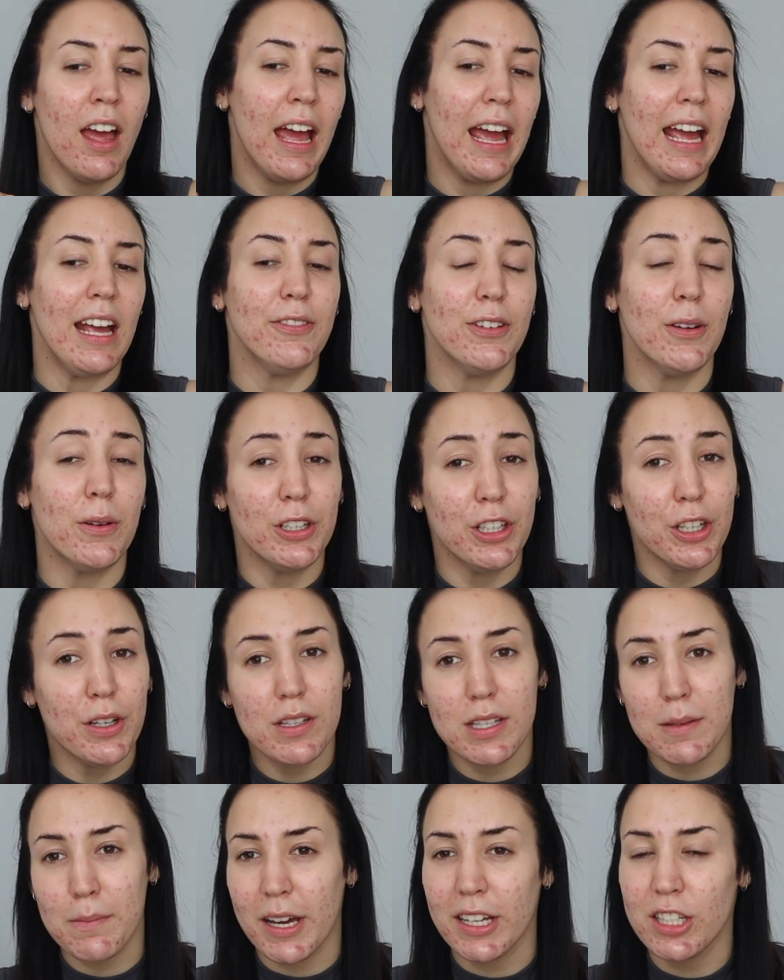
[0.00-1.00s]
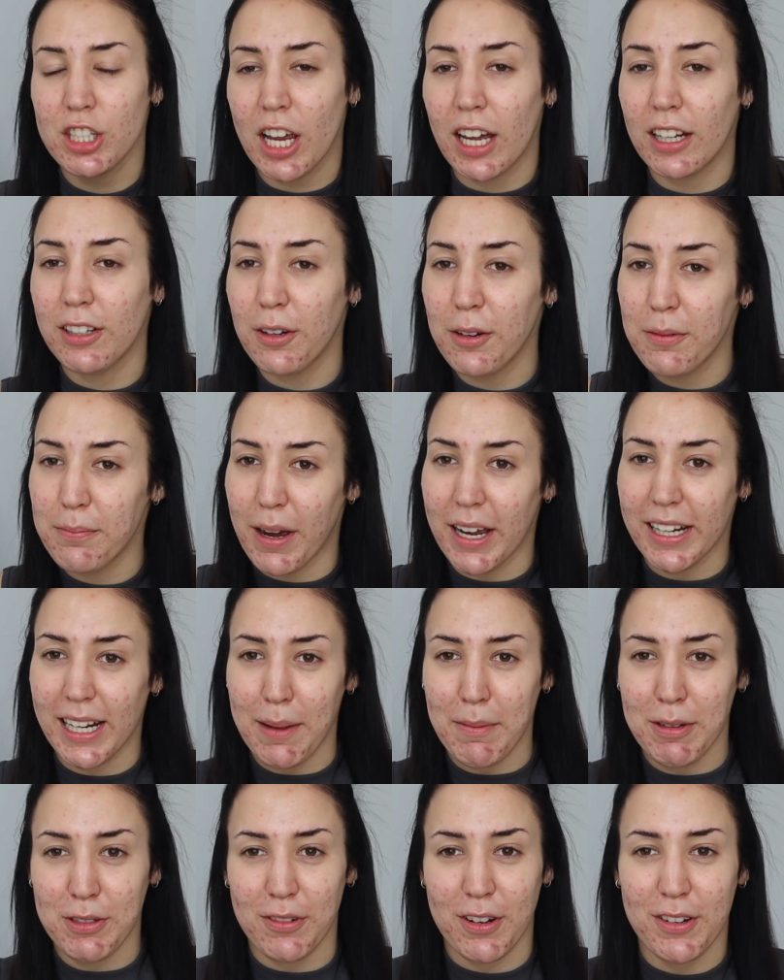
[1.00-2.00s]
If you are new to my channel, my
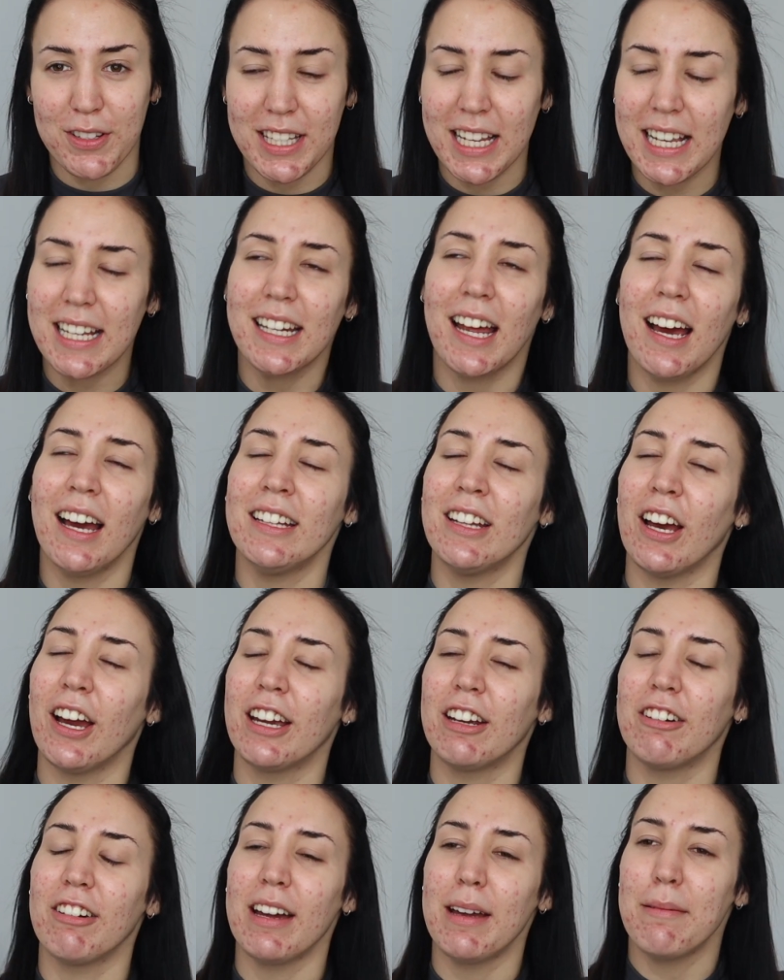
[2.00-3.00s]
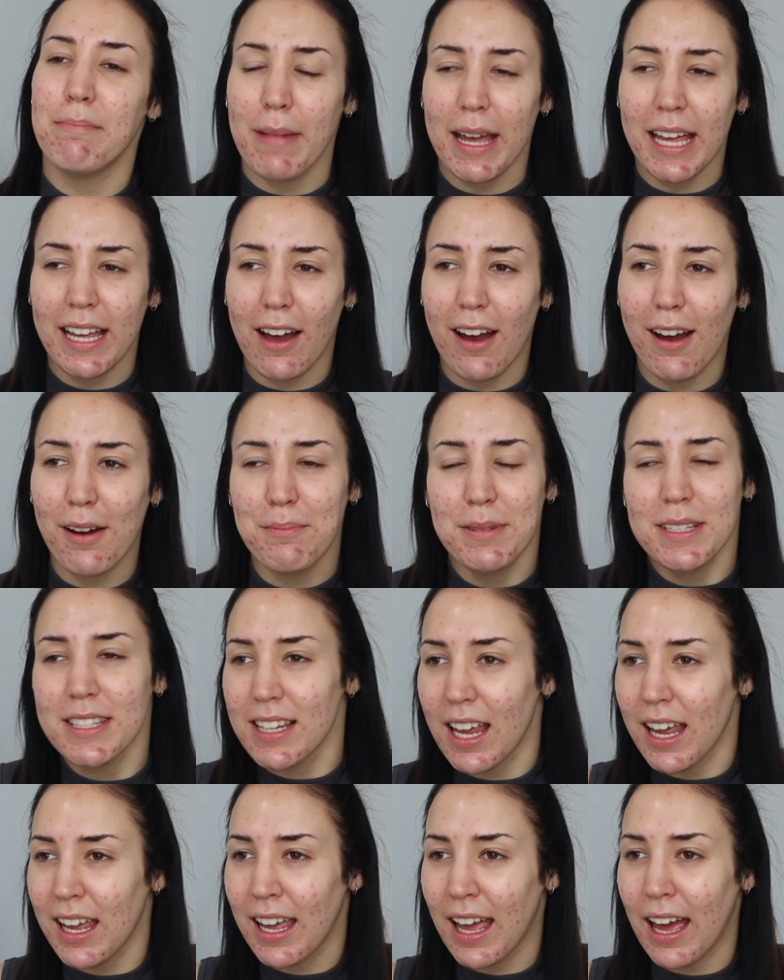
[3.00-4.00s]
name is Rosina and I create makeup,
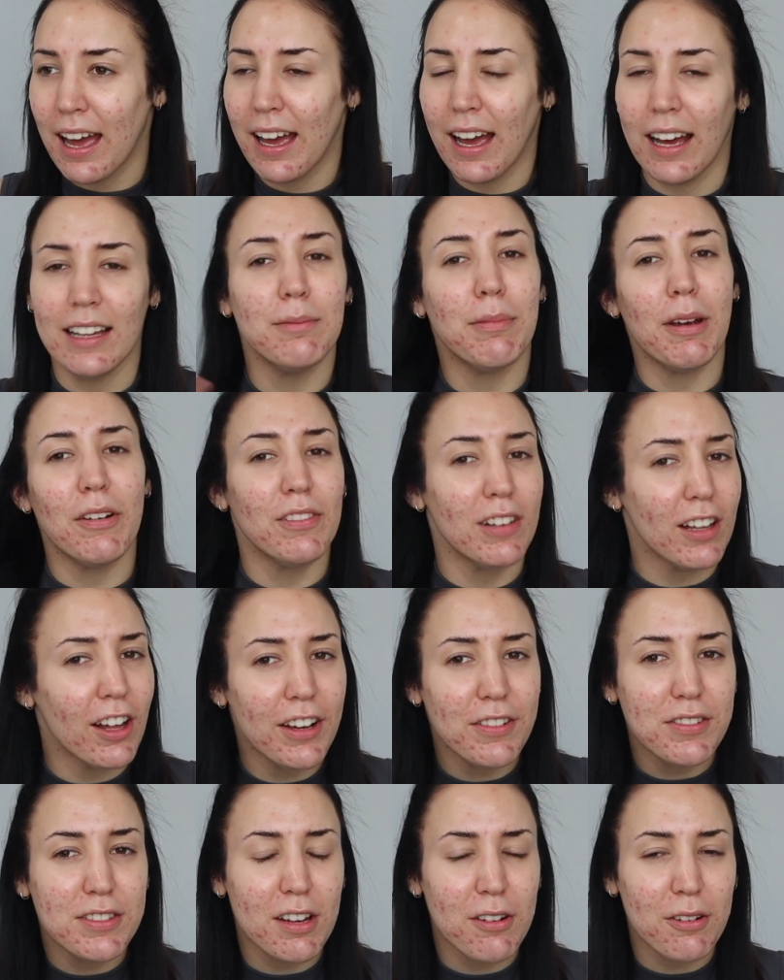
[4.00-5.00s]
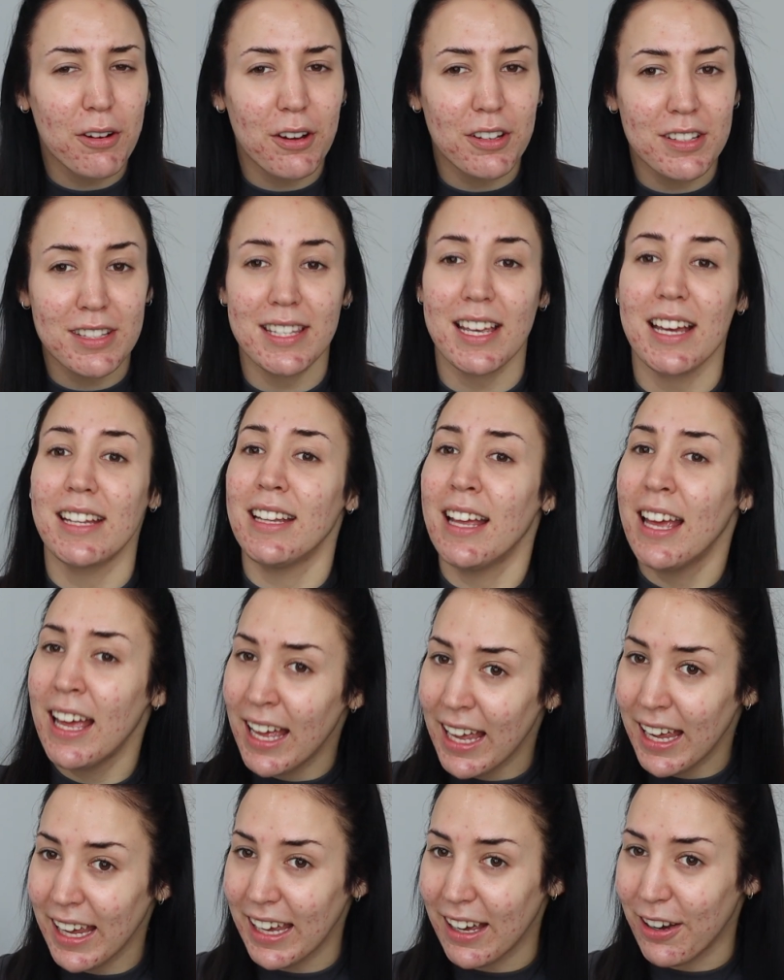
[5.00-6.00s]
skincare and a bit of lifestyle content
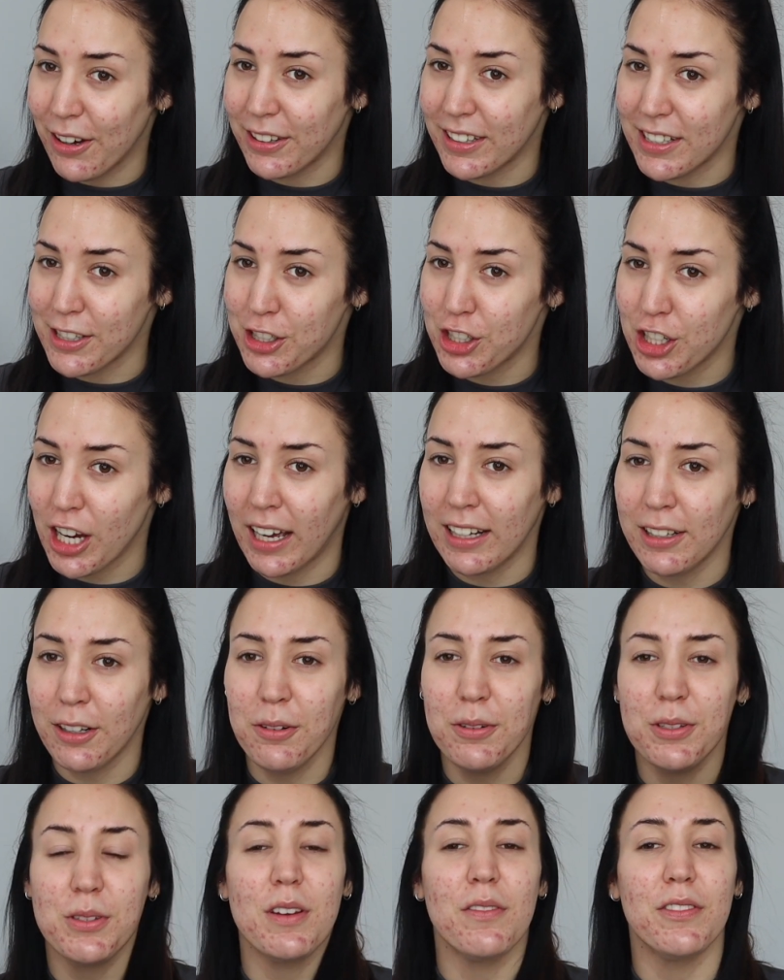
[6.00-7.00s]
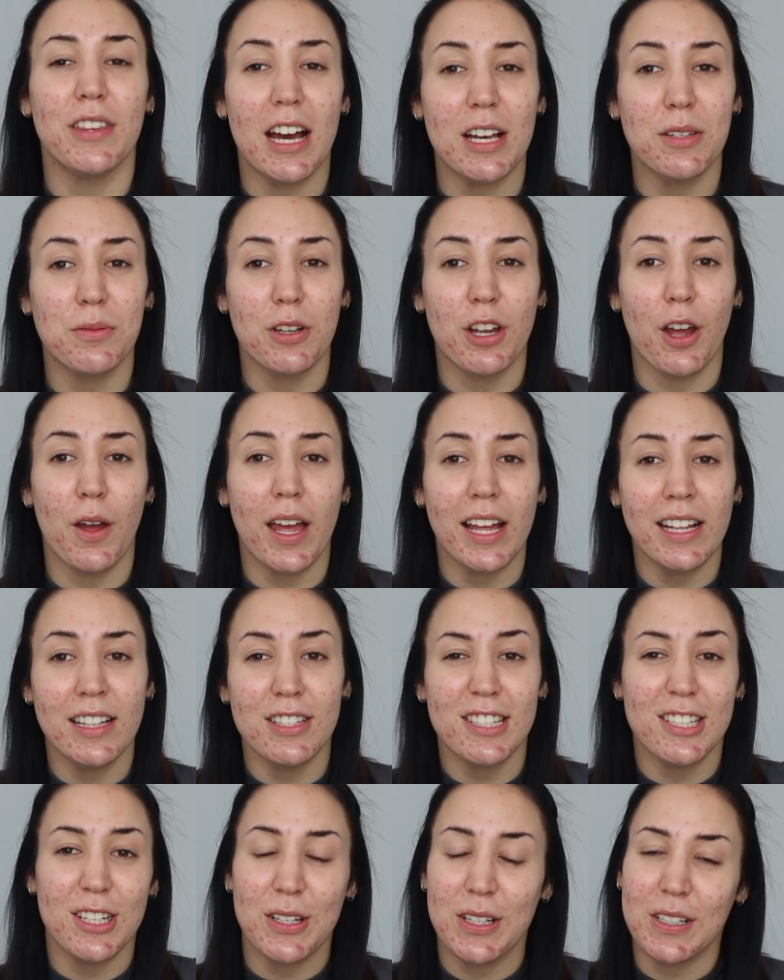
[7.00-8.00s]
here on this channel. So if that's what you're
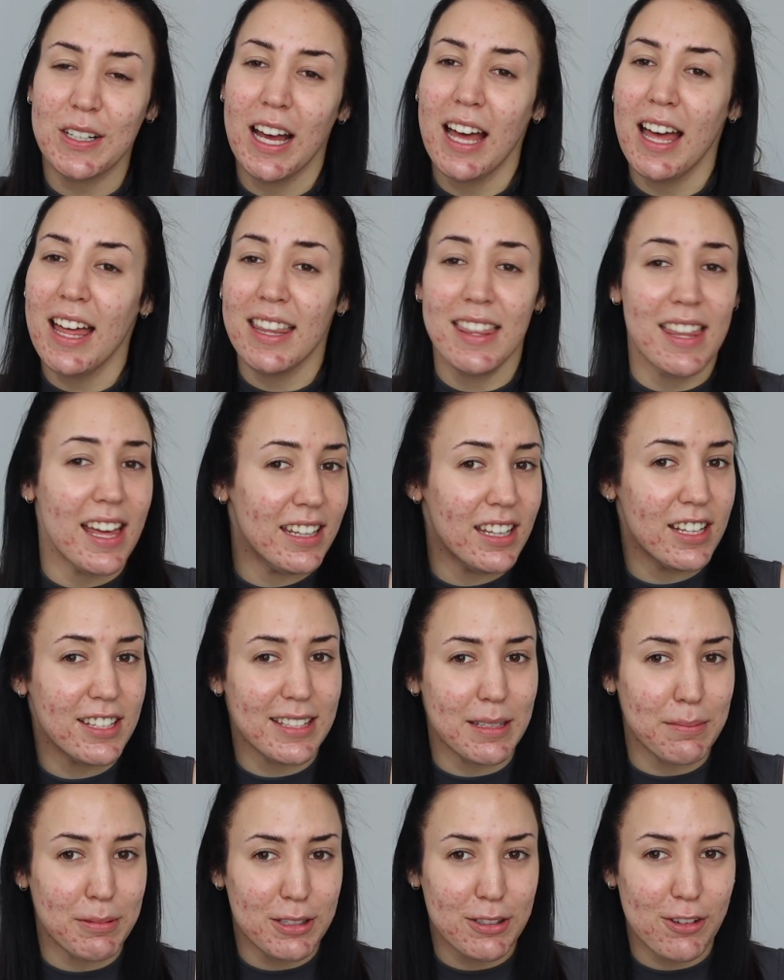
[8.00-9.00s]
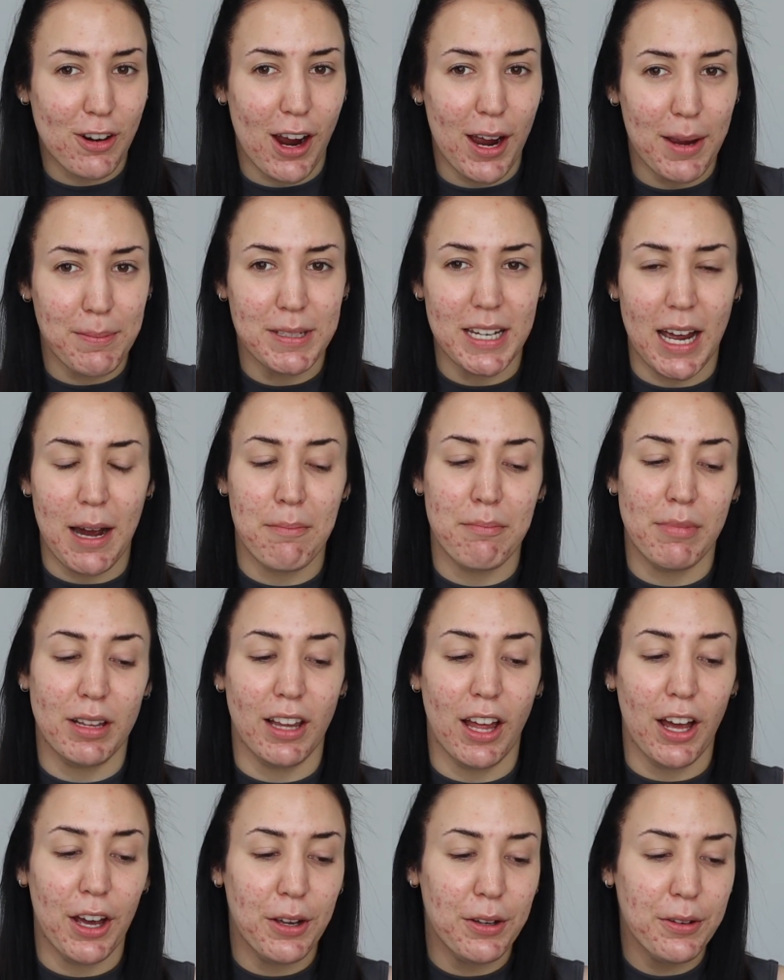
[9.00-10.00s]
into, then subscribe down
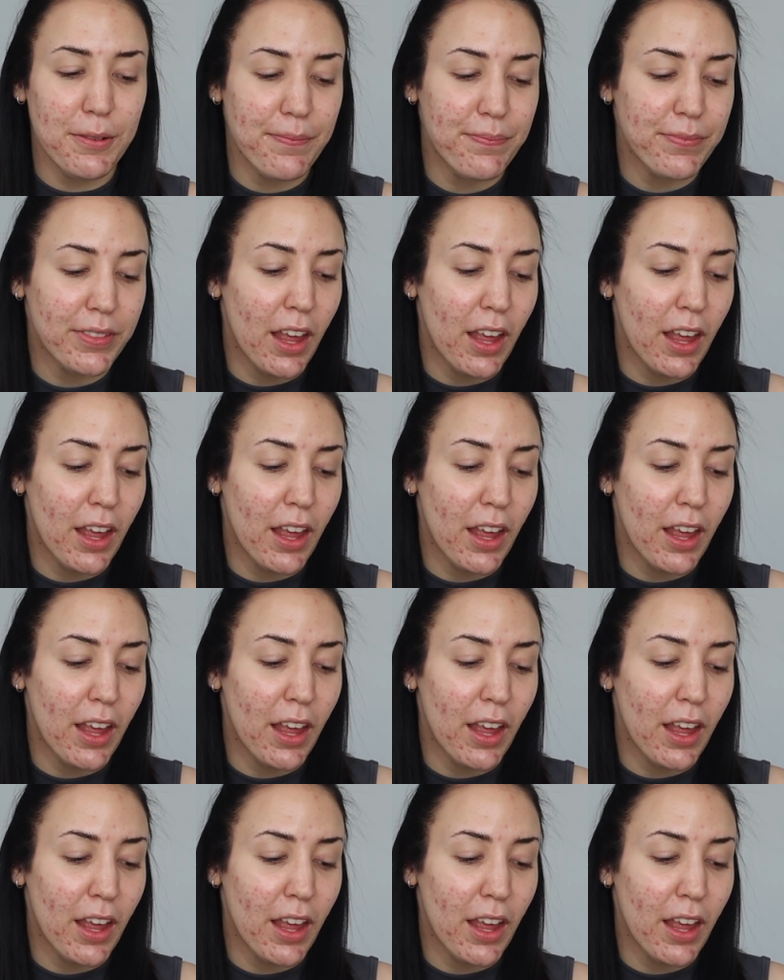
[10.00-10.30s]
below.